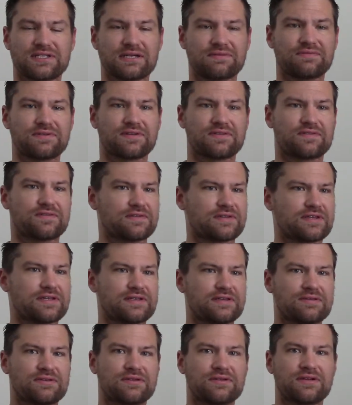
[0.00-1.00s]
Obviously,
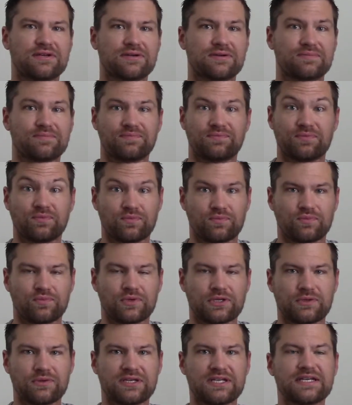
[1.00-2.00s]
you know
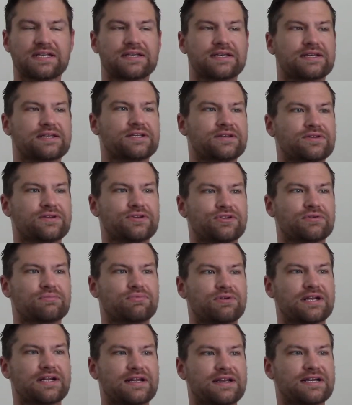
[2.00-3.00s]
when you get it, you know your
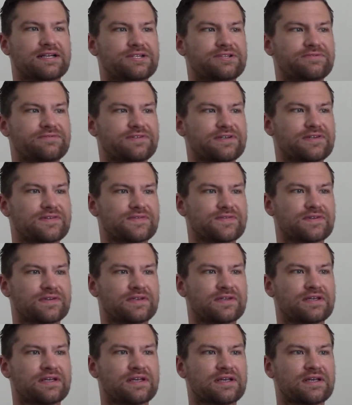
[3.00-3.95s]
brain atrophies, and